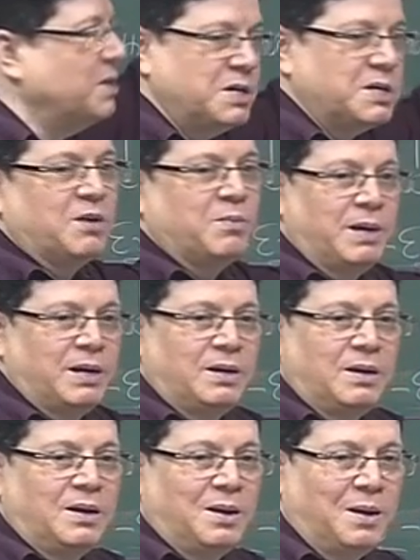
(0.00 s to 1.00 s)
determine
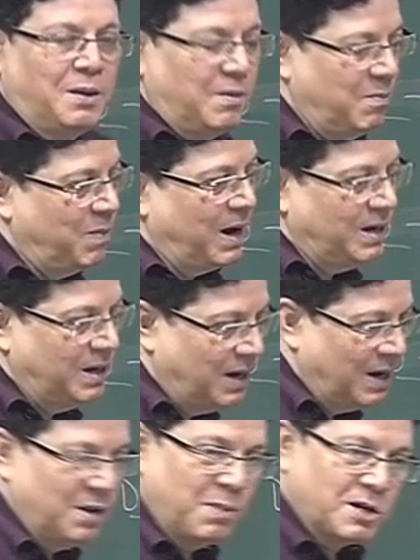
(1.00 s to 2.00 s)
by
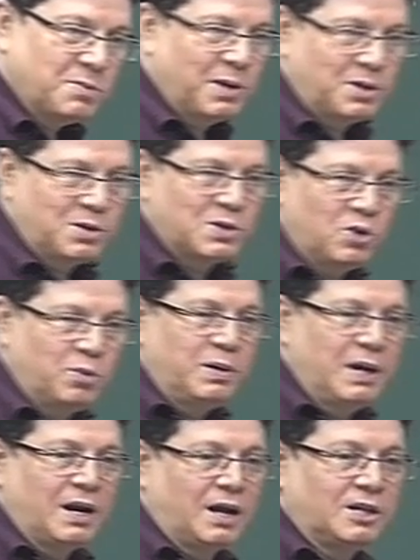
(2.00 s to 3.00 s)
NMR
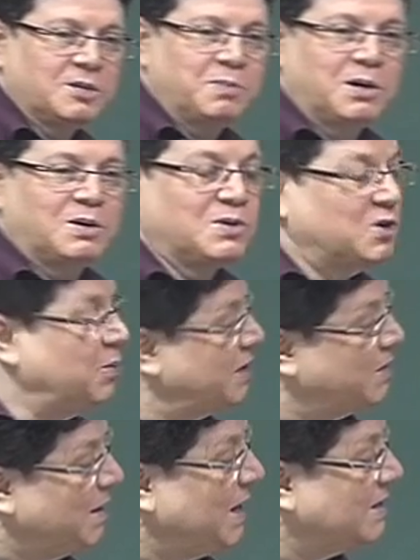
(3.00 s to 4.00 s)
spectroscopy and other spectroscopic
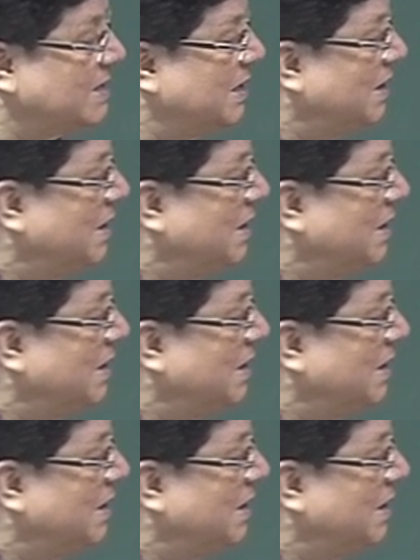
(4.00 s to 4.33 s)
means.